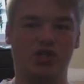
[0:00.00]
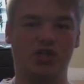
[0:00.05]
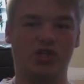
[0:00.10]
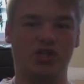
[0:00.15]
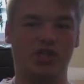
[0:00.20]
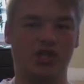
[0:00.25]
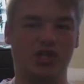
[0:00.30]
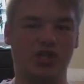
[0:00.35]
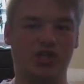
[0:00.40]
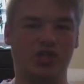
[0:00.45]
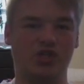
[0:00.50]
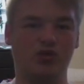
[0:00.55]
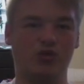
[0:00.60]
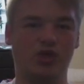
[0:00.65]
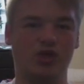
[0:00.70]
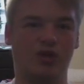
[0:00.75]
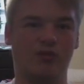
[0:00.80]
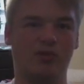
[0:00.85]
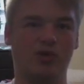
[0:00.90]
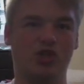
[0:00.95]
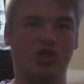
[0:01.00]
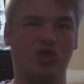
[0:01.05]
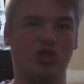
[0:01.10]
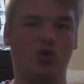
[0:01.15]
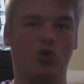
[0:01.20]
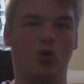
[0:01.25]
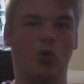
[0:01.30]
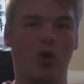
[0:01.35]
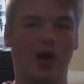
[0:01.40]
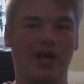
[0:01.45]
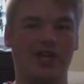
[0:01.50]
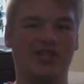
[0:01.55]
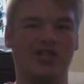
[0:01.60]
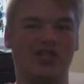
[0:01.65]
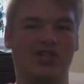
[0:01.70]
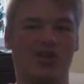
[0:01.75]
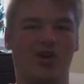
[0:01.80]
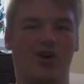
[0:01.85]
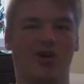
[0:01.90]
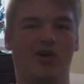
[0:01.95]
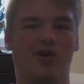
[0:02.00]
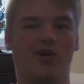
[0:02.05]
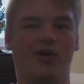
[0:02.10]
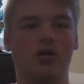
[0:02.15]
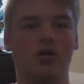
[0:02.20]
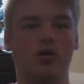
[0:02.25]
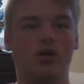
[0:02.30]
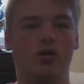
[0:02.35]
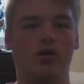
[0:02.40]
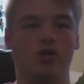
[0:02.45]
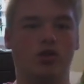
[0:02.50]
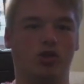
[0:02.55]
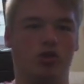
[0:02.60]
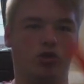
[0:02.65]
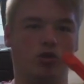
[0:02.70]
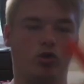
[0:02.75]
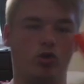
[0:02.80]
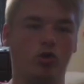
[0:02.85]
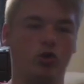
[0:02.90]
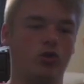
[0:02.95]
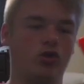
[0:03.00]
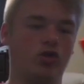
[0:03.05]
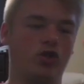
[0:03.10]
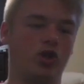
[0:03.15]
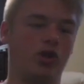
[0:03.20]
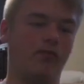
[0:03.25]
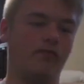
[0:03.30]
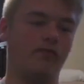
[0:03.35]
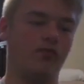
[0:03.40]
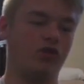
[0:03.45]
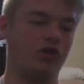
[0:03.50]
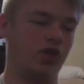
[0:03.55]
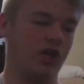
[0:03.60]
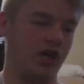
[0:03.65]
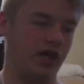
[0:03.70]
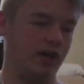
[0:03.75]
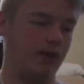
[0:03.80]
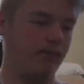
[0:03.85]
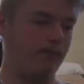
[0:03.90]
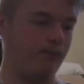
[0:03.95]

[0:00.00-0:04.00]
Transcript: and shoots almost twice as hard. So kudos to them for that.